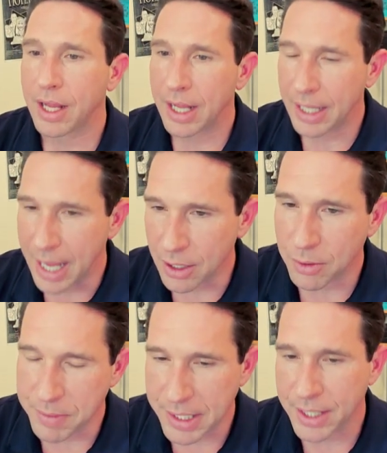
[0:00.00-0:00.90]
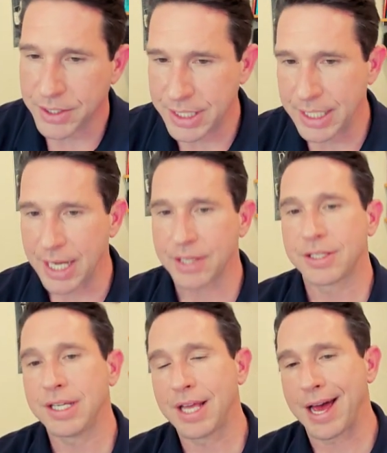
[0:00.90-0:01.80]
la comida china.
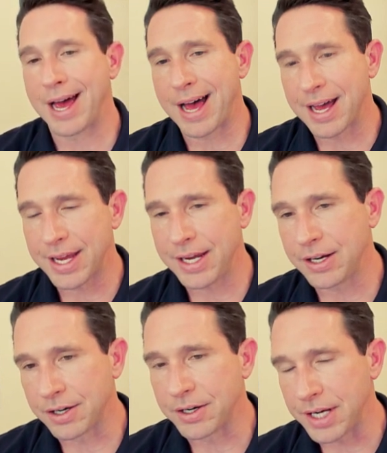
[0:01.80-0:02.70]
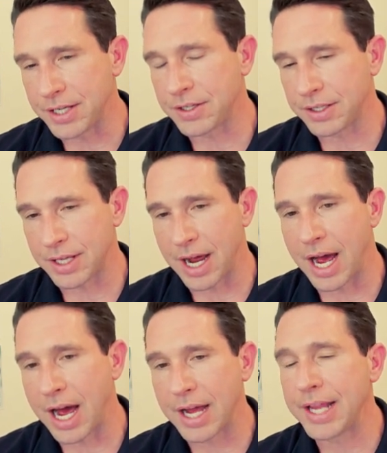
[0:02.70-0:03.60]
See, the a here is the
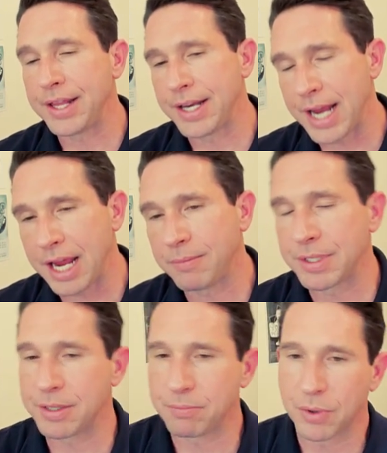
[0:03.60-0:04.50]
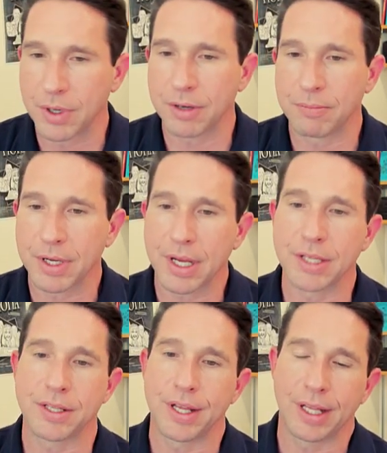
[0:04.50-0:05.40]
a in the name is important
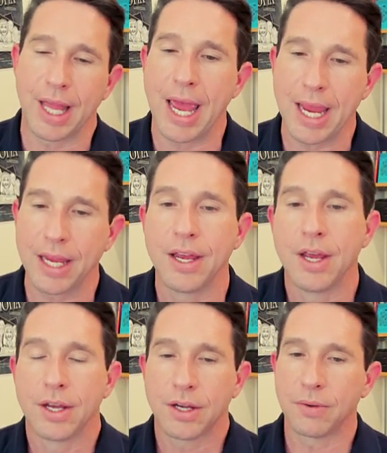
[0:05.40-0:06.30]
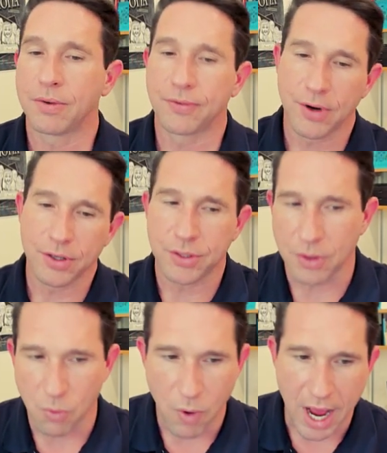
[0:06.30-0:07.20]
because the le could refer to
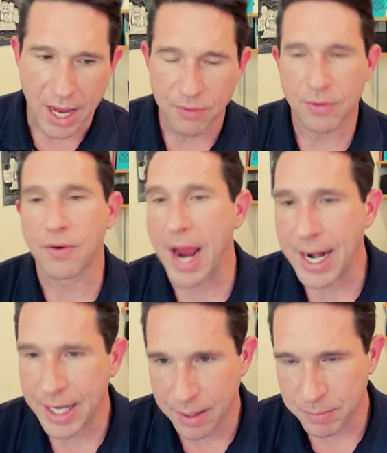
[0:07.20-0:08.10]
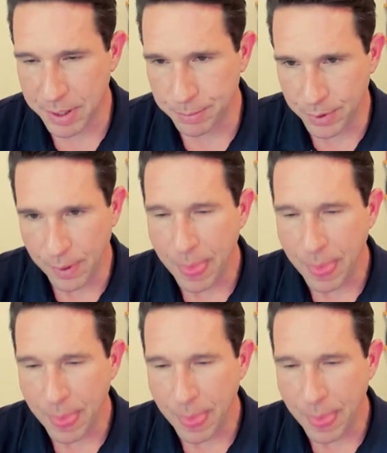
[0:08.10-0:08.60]
a wide variety of people.